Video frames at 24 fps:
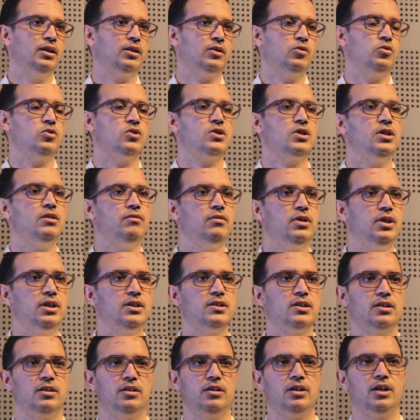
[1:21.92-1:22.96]
the
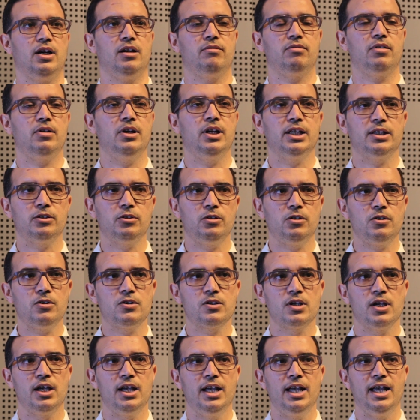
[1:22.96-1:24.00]
CVs and the cover
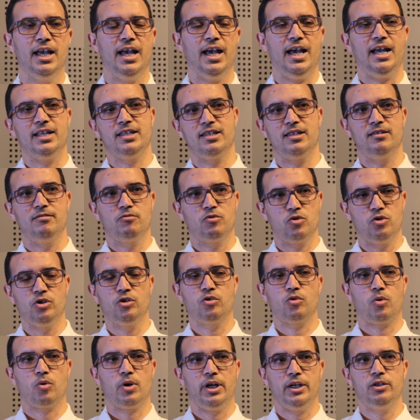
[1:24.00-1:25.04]
letters, and to
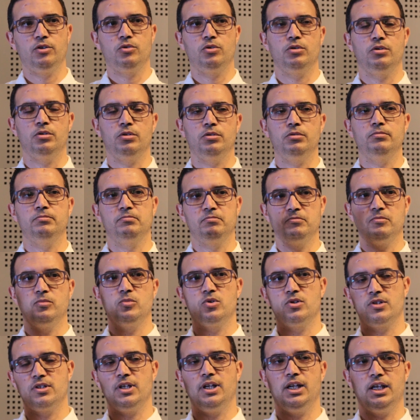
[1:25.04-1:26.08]
try to
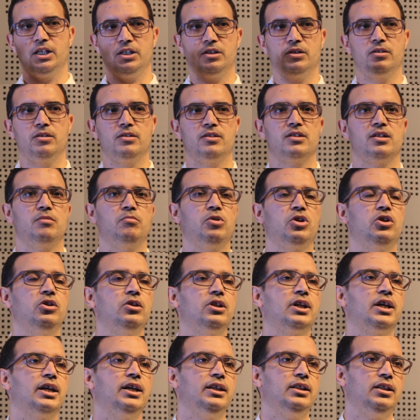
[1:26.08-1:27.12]
select some
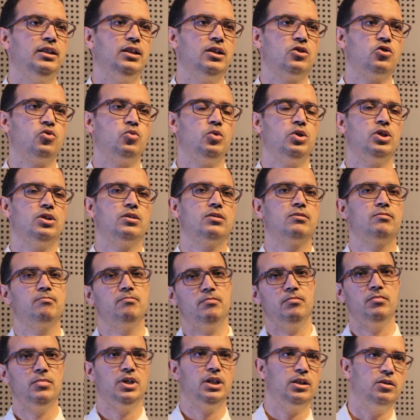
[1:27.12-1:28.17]
good candidates which
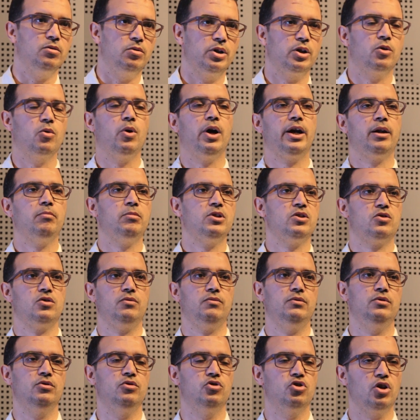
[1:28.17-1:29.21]
meet the requirements
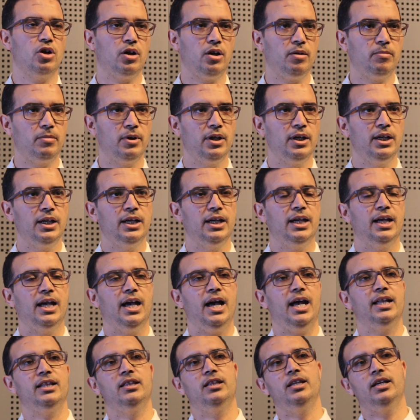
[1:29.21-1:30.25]
of the job,
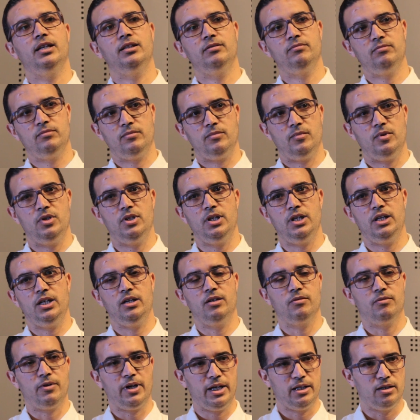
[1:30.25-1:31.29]
and then they
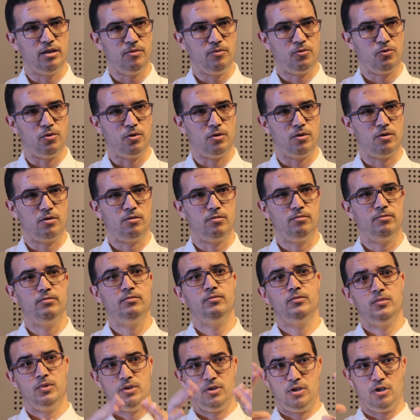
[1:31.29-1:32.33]
invite them for
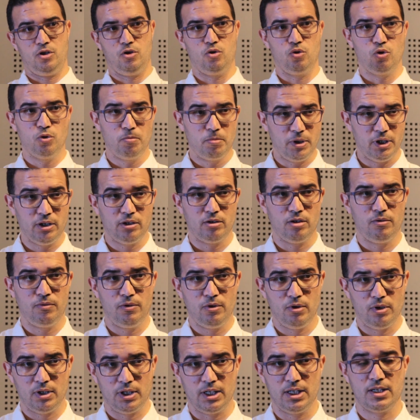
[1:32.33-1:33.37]
a group interview.
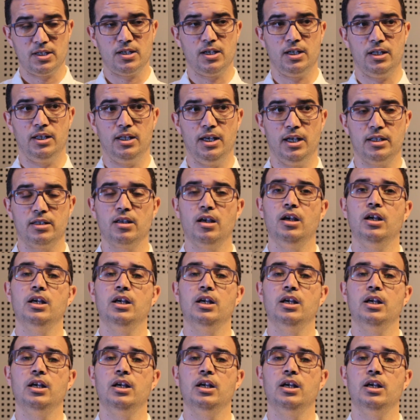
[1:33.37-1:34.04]
And they said that